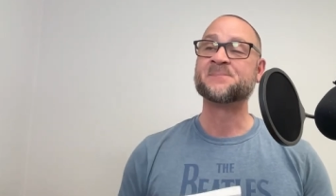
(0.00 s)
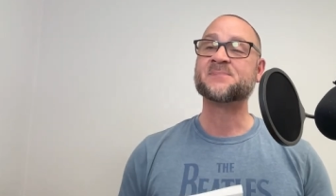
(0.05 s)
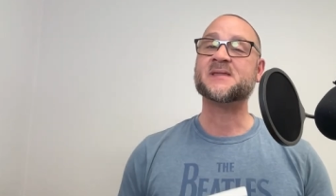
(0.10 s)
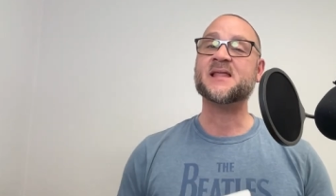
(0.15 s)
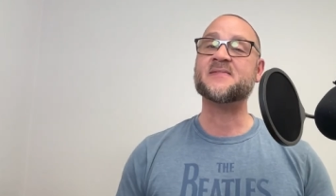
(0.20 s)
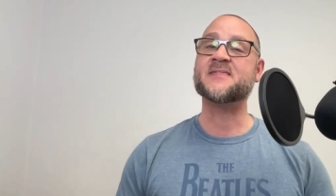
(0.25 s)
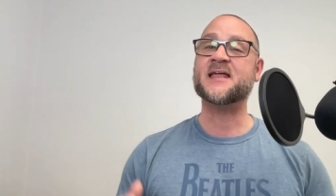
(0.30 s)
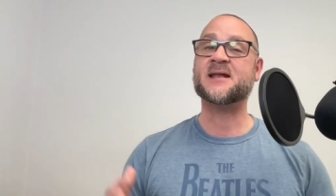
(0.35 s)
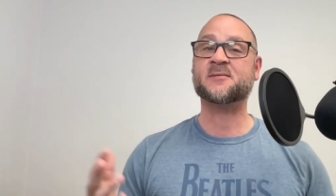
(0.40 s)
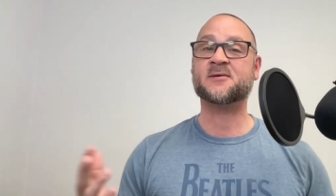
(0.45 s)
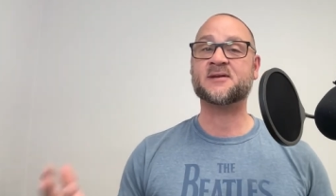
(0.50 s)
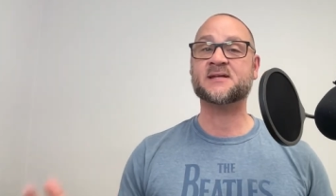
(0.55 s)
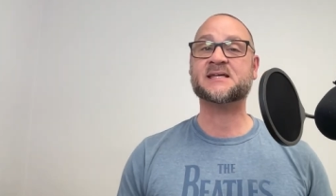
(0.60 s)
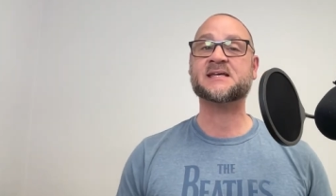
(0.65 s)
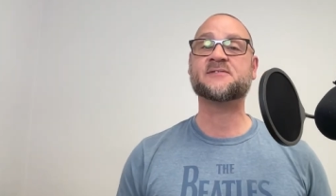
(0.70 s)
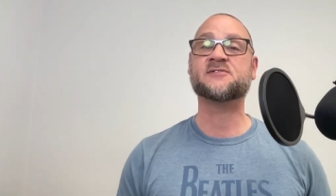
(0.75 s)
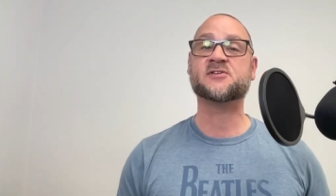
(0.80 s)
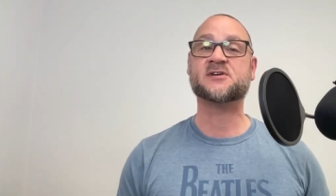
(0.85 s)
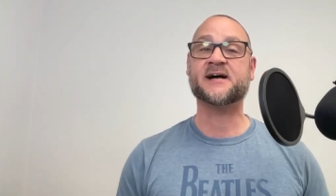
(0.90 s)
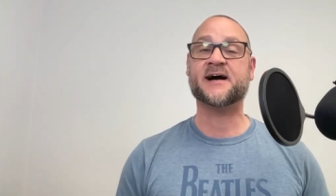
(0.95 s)
and then I'm going
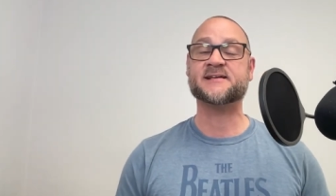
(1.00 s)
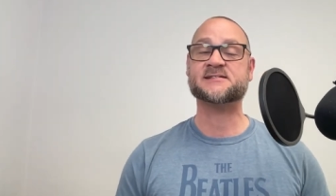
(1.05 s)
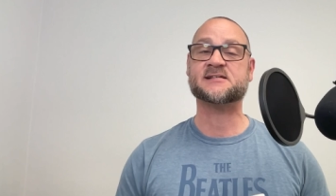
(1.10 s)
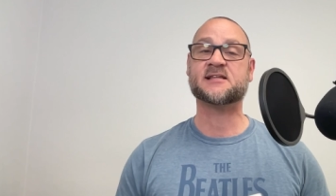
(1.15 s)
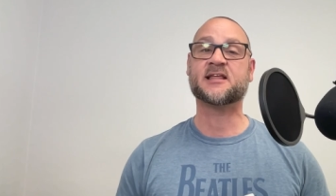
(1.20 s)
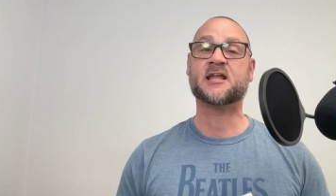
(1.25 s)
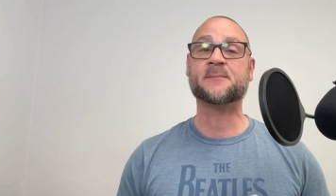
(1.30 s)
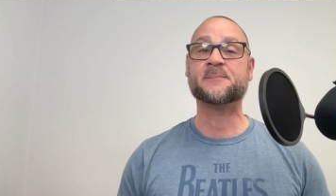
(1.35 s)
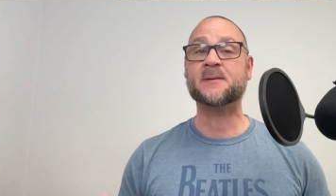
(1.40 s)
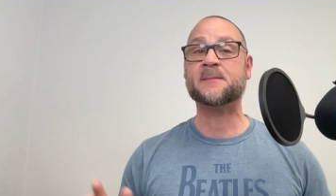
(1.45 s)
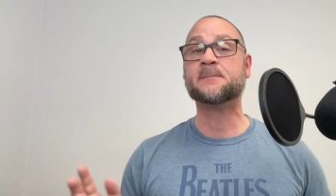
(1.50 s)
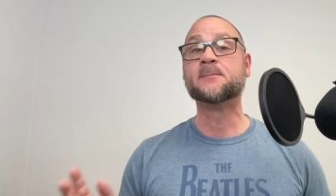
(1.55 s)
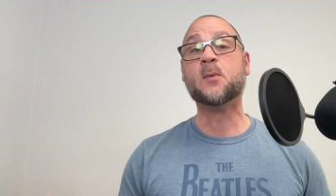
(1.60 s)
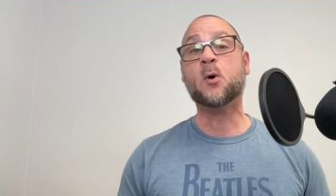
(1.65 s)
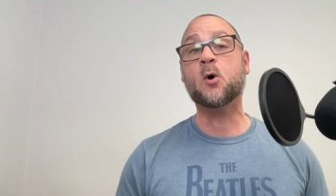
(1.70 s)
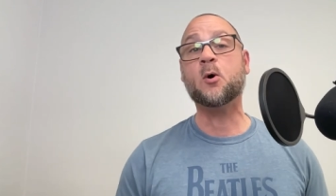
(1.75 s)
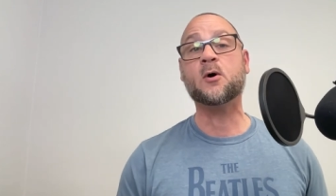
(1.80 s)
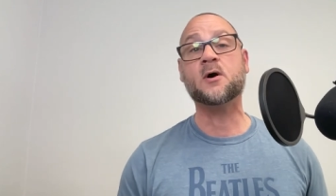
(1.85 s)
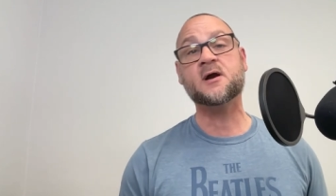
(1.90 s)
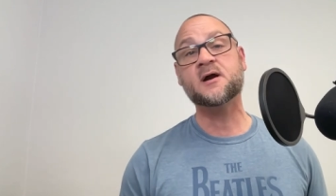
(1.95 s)
to give you guys a little bit
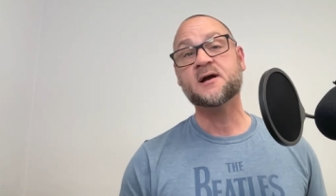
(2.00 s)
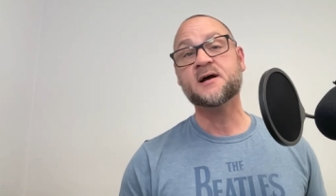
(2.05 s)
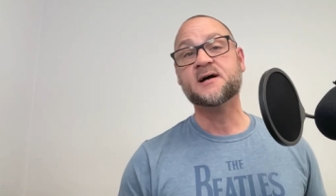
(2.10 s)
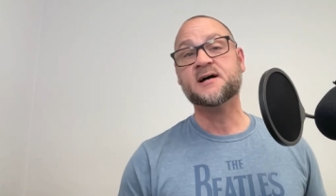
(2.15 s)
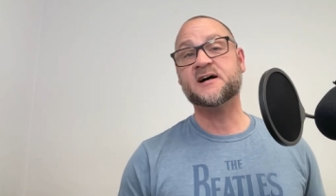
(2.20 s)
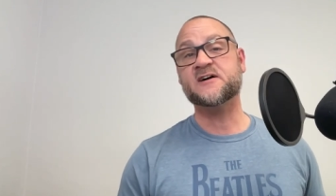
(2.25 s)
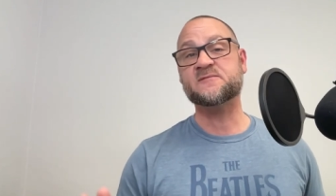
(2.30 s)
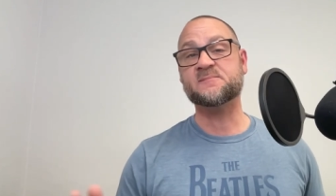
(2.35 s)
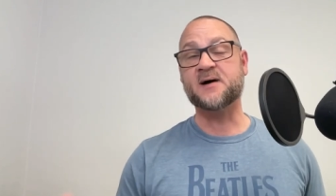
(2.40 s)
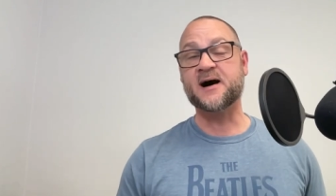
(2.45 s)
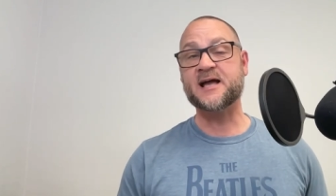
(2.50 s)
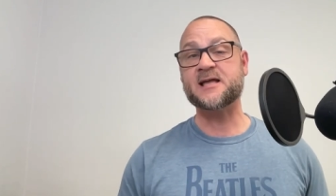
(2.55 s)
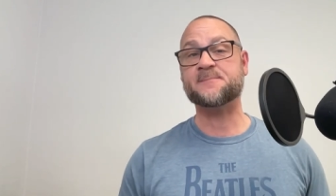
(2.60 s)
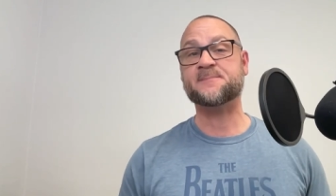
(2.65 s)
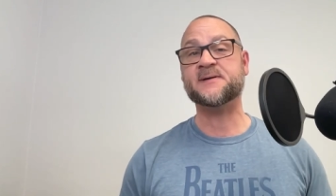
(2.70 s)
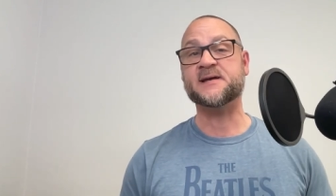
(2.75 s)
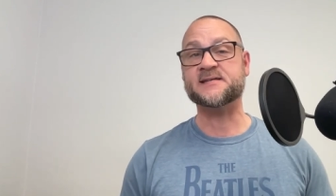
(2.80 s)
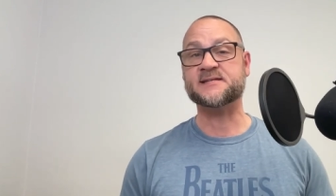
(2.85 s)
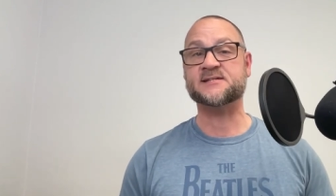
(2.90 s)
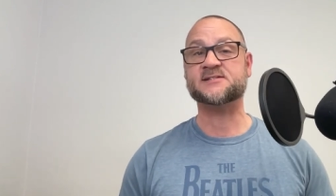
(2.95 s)
more of my
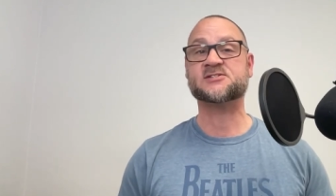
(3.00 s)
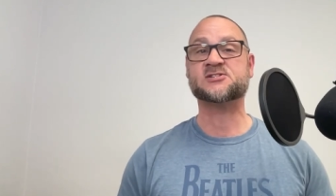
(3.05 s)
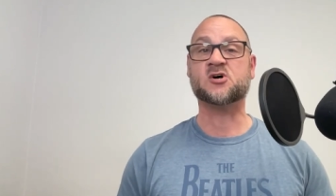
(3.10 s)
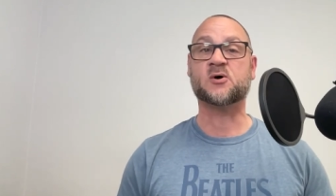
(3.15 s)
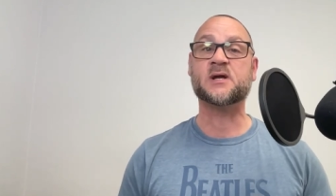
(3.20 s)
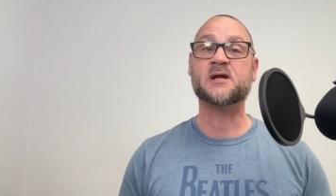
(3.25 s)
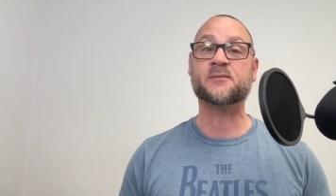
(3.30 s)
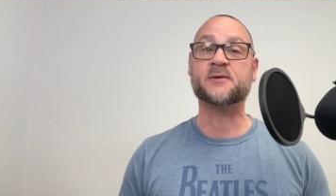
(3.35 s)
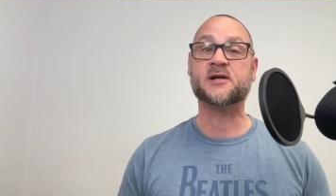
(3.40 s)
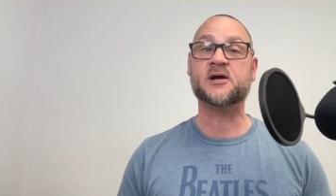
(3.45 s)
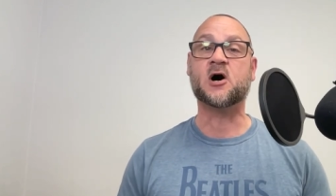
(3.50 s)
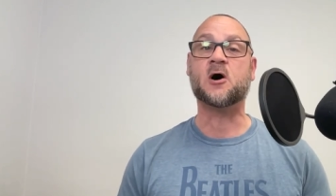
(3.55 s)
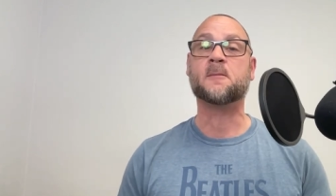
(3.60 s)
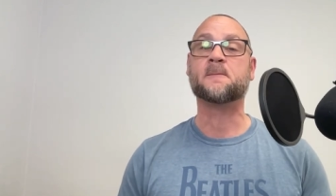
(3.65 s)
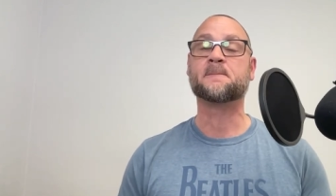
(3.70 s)
opinion. So here we go.